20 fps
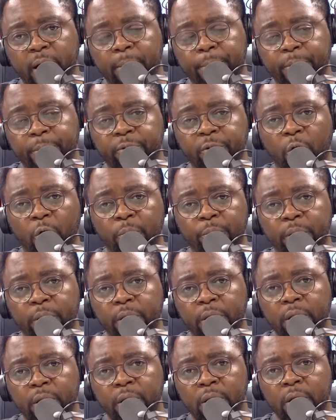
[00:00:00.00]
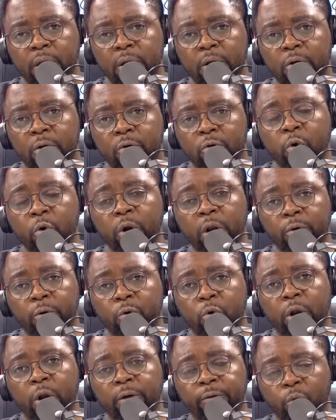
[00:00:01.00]
Obi
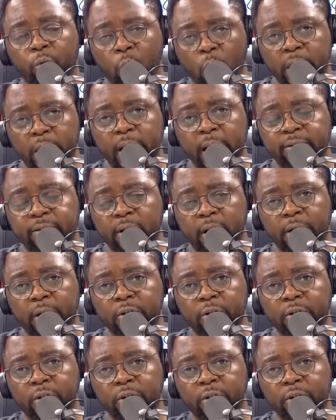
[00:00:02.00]
could have won that election?